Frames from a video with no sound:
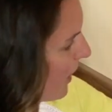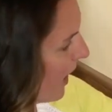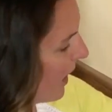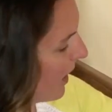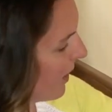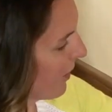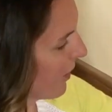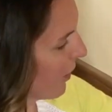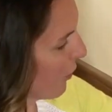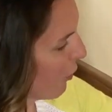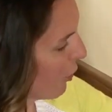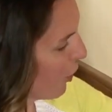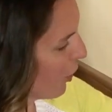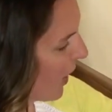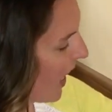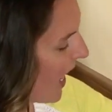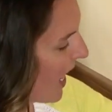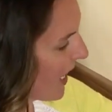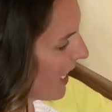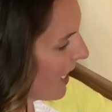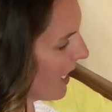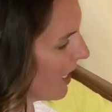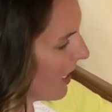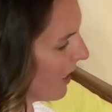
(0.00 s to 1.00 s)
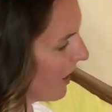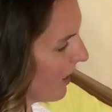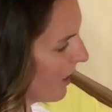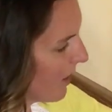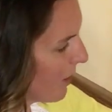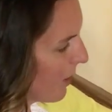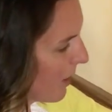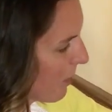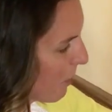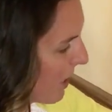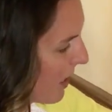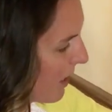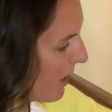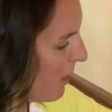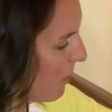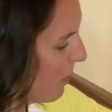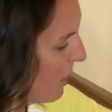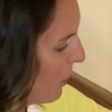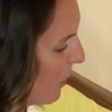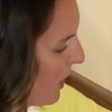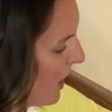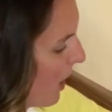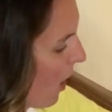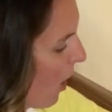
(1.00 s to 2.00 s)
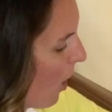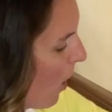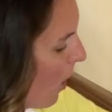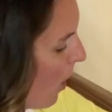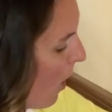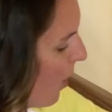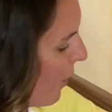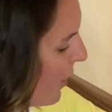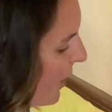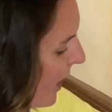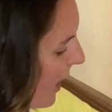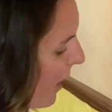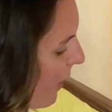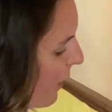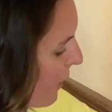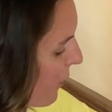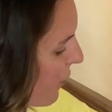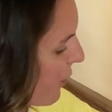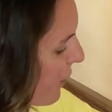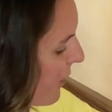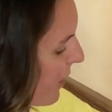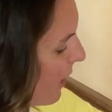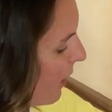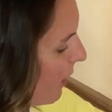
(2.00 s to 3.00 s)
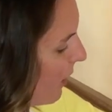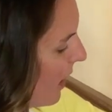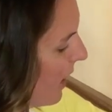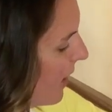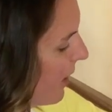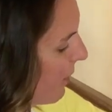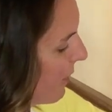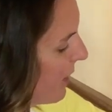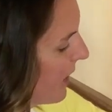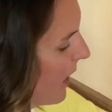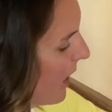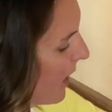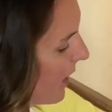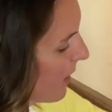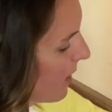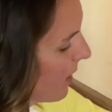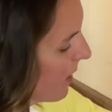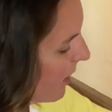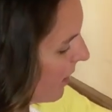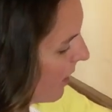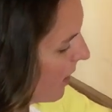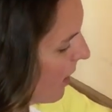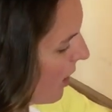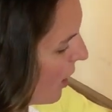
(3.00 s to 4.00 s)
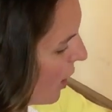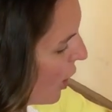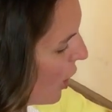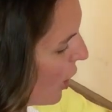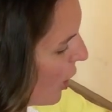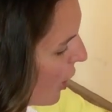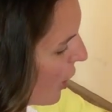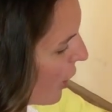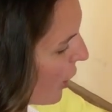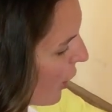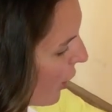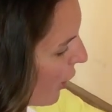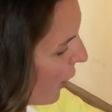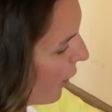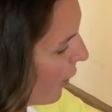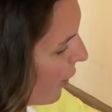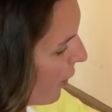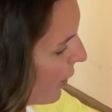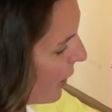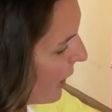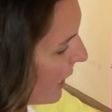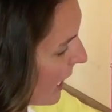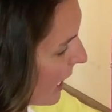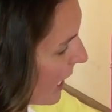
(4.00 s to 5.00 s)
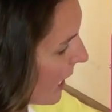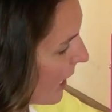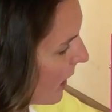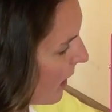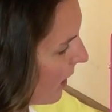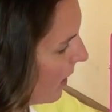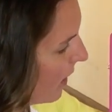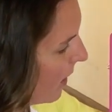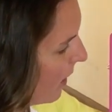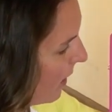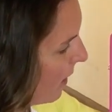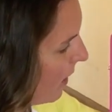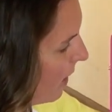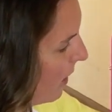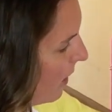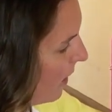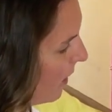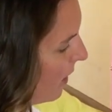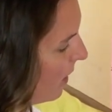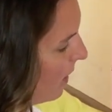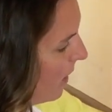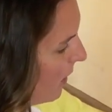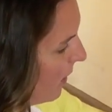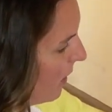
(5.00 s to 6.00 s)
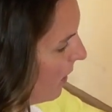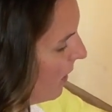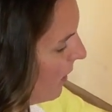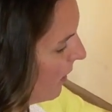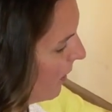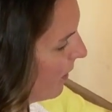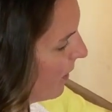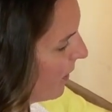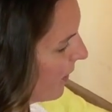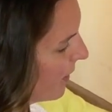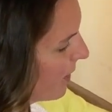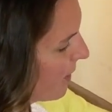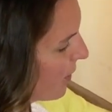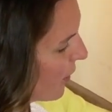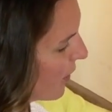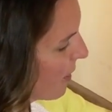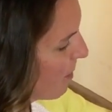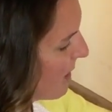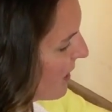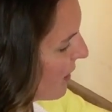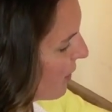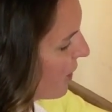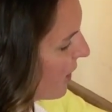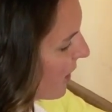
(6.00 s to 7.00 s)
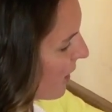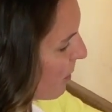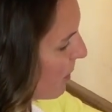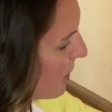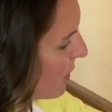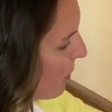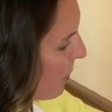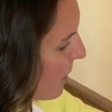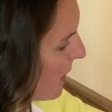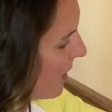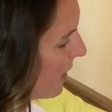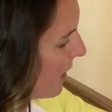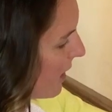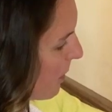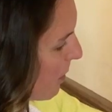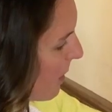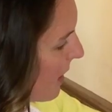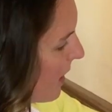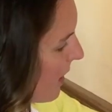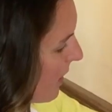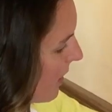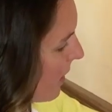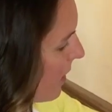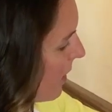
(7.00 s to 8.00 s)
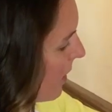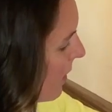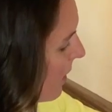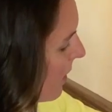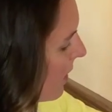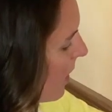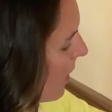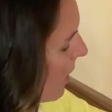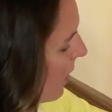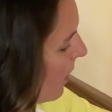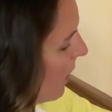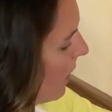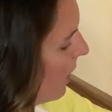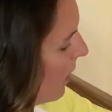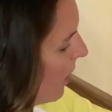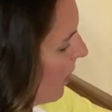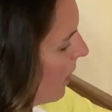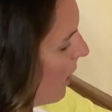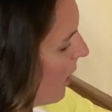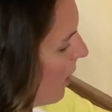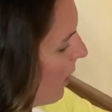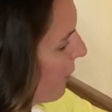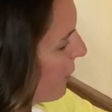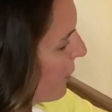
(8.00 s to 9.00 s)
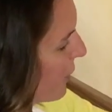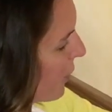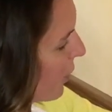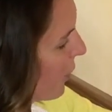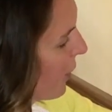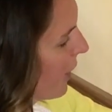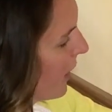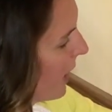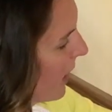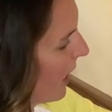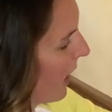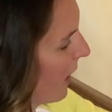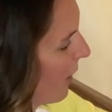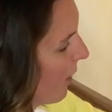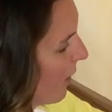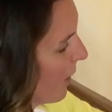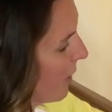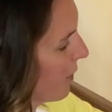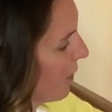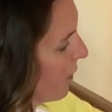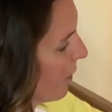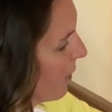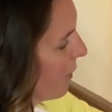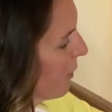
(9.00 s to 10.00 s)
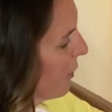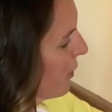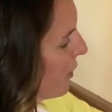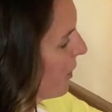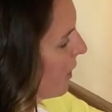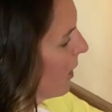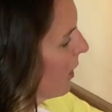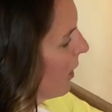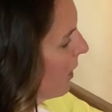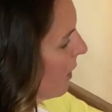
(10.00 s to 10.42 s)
Okay, so tracking is the spacing between all the characters in a line of text. Kerning is going to be just between the spaces of certain characters.